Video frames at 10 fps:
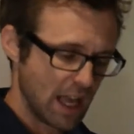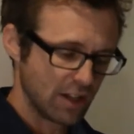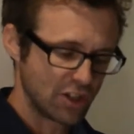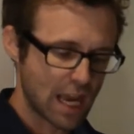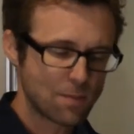
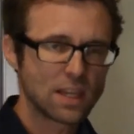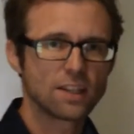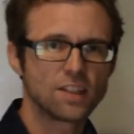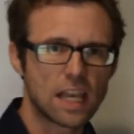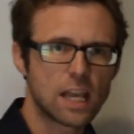Jamie
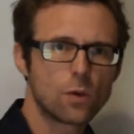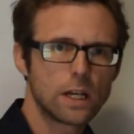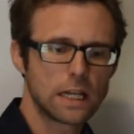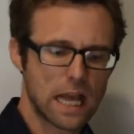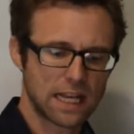is
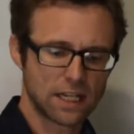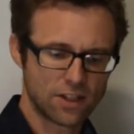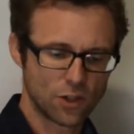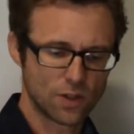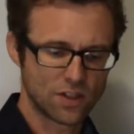equally likely
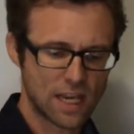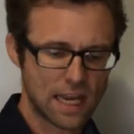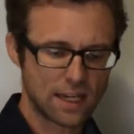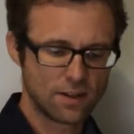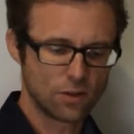to
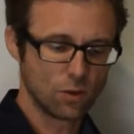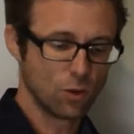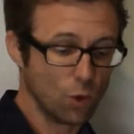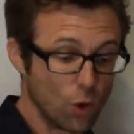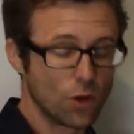attend
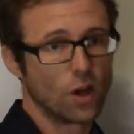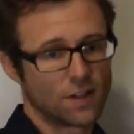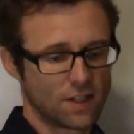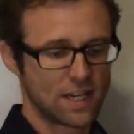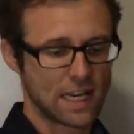or not
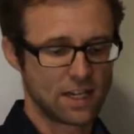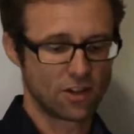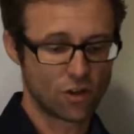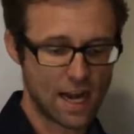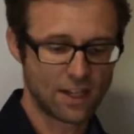attend a
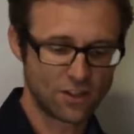training